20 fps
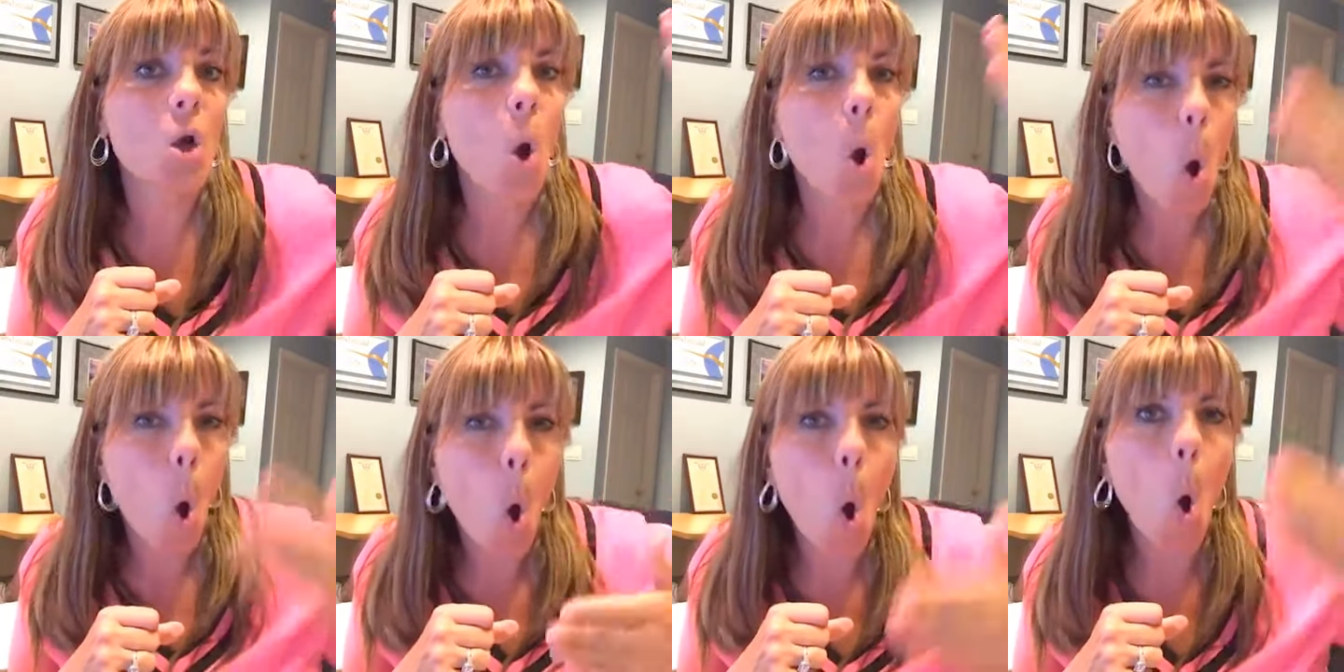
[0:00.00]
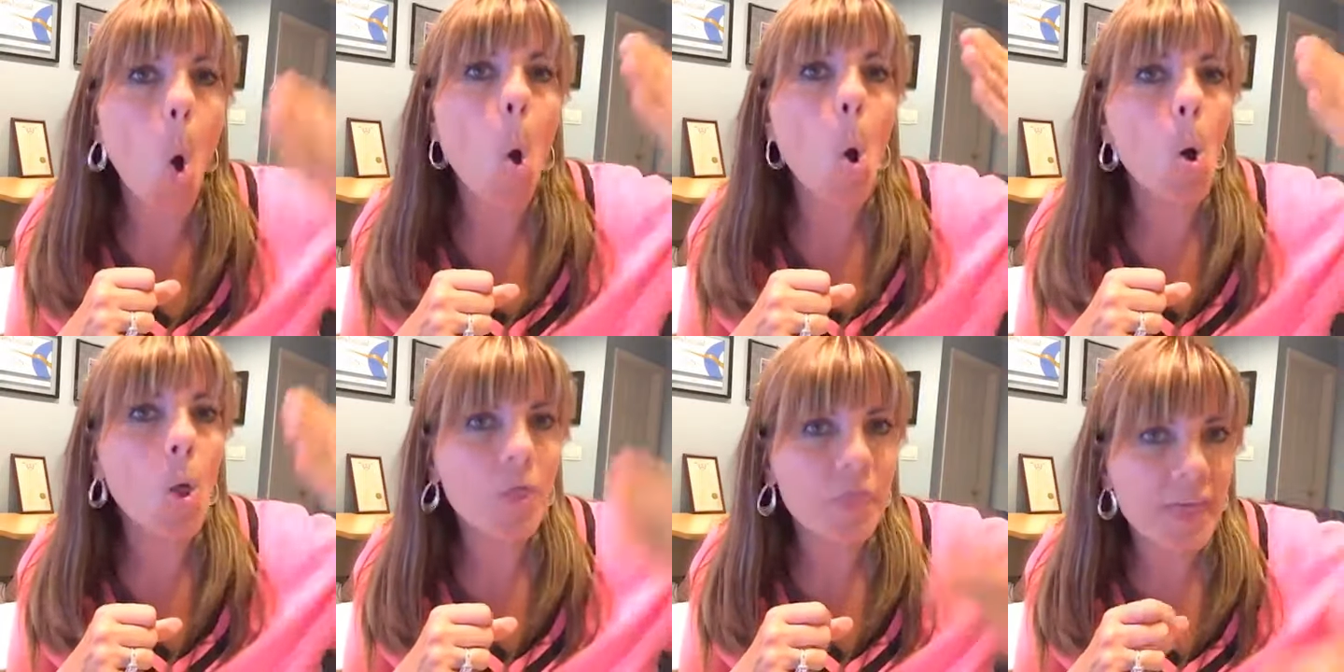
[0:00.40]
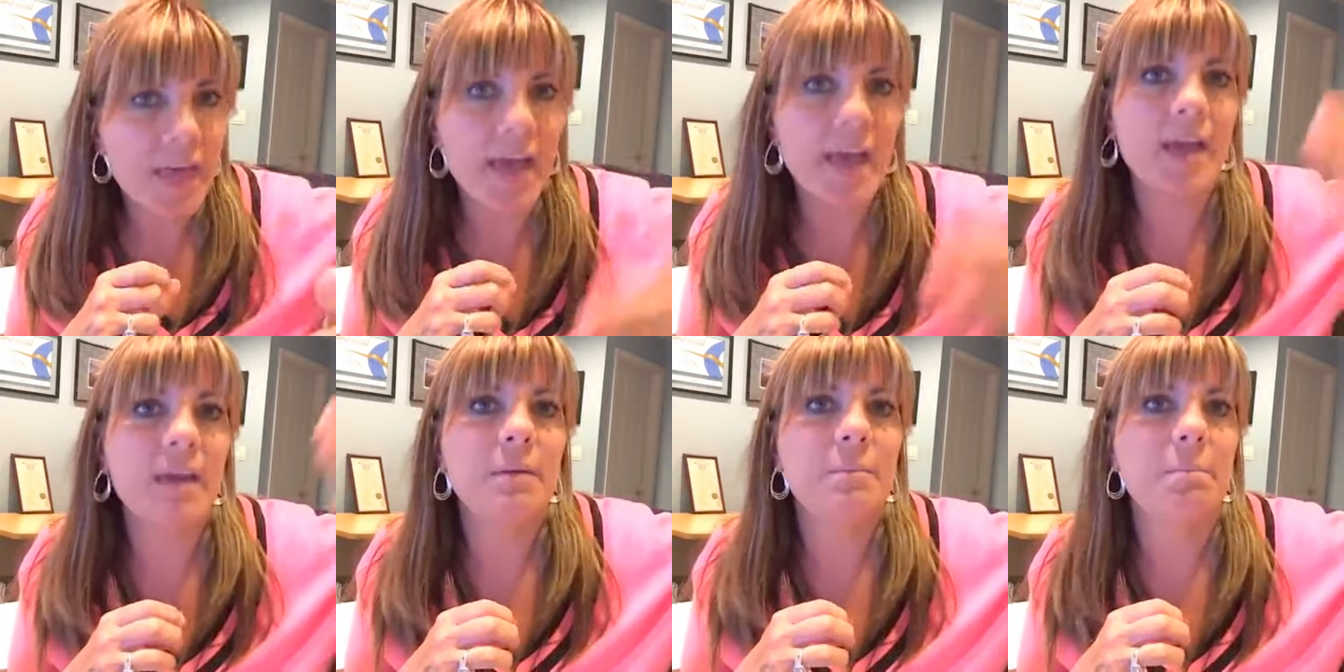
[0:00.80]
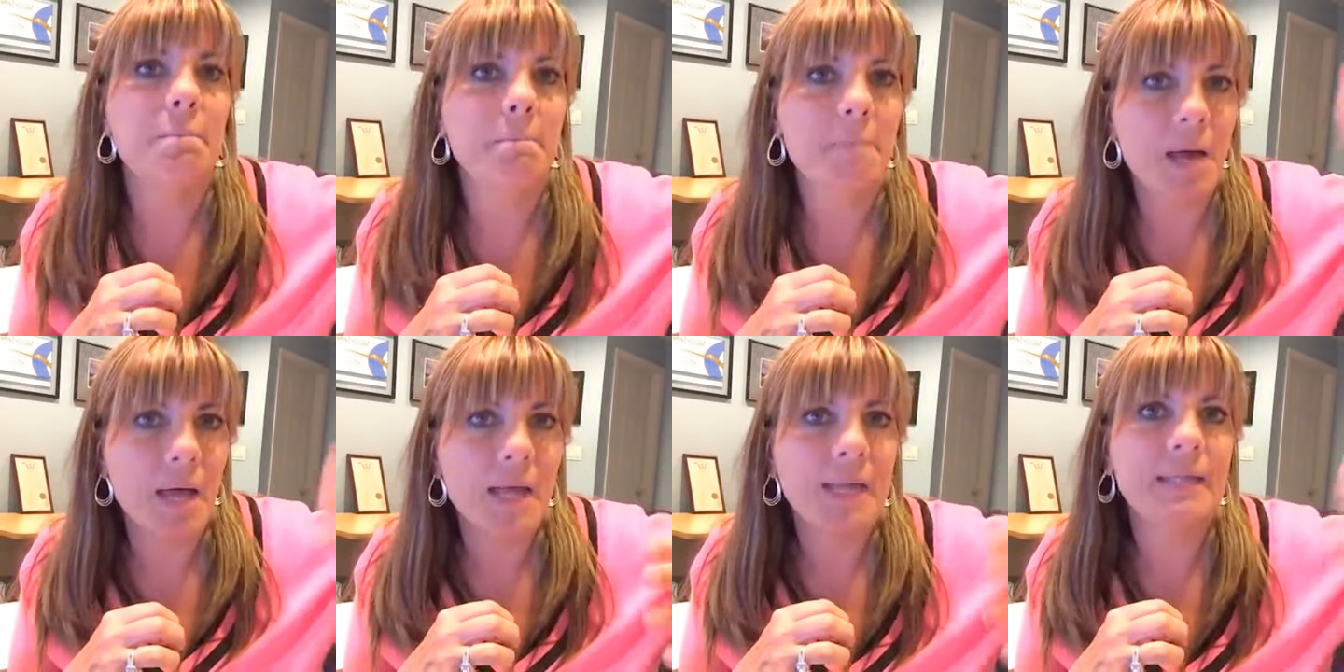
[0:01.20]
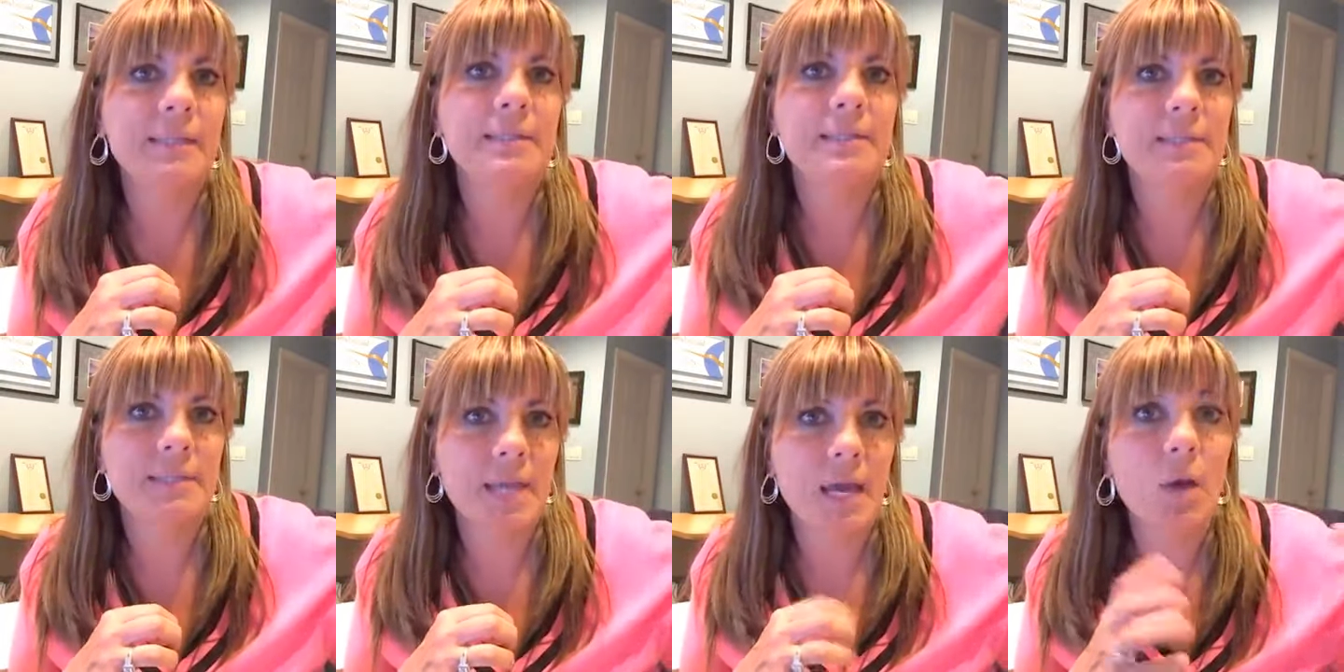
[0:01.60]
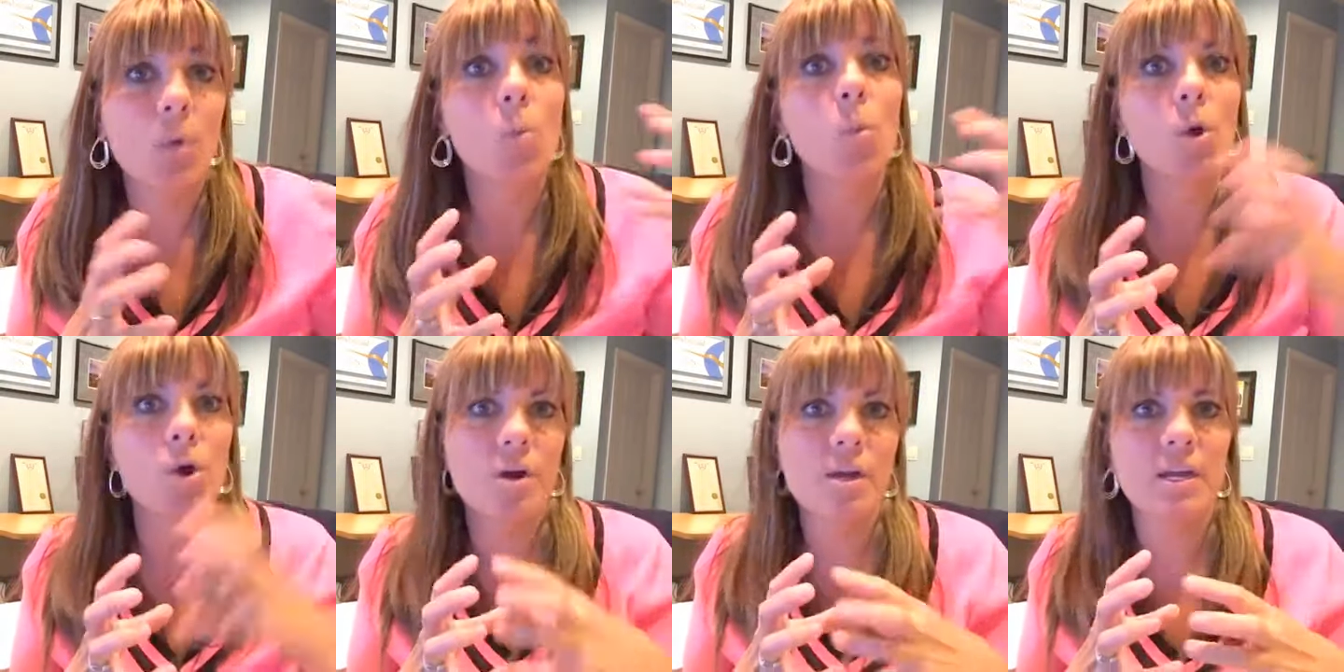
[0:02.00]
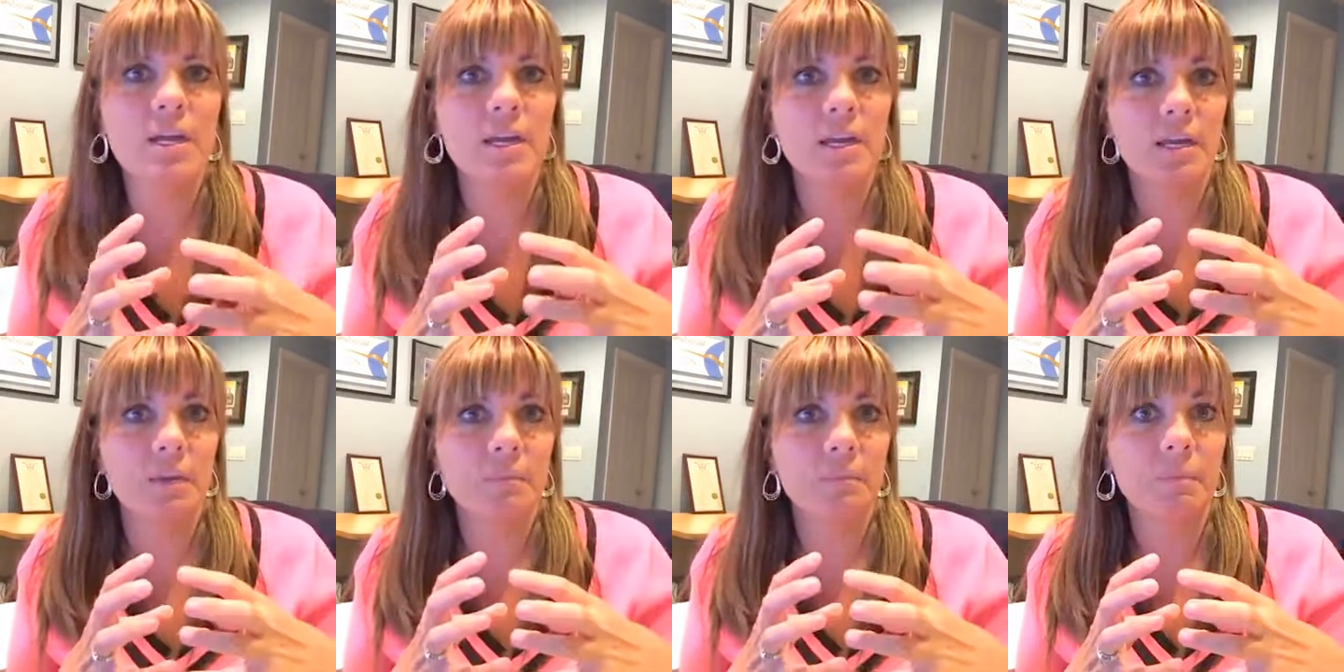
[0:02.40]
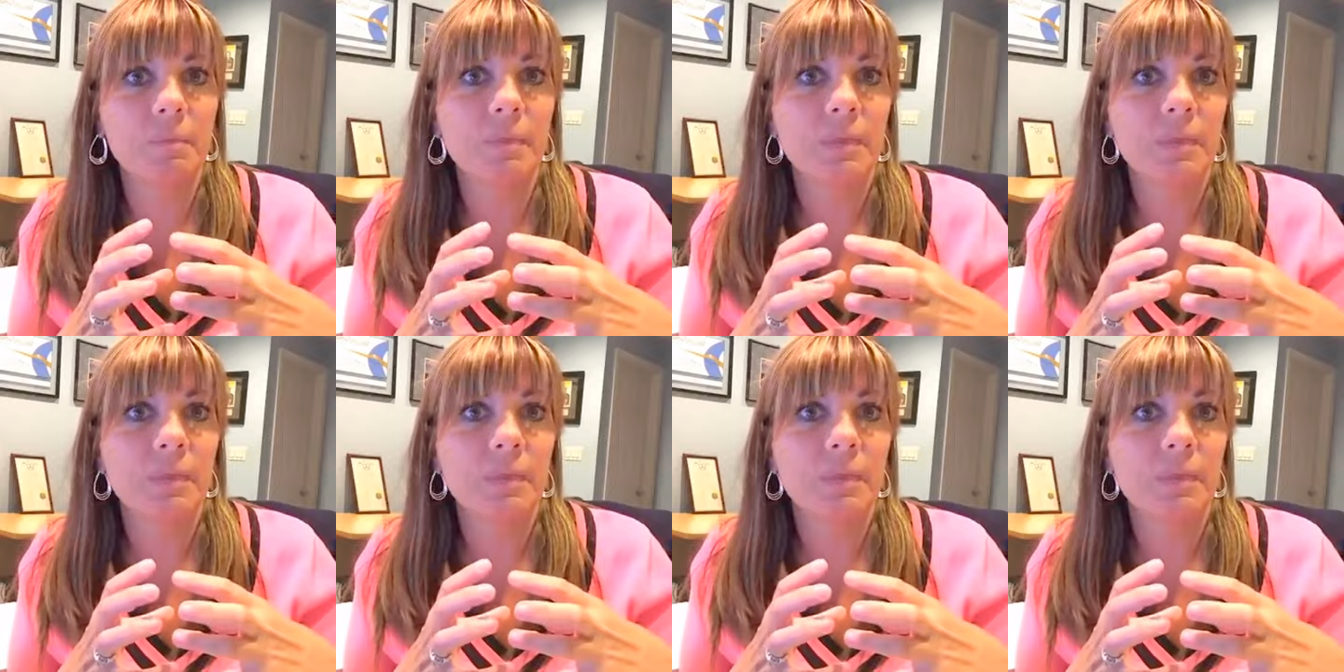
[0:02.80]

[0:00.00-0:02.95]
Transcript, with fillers: all that mindset working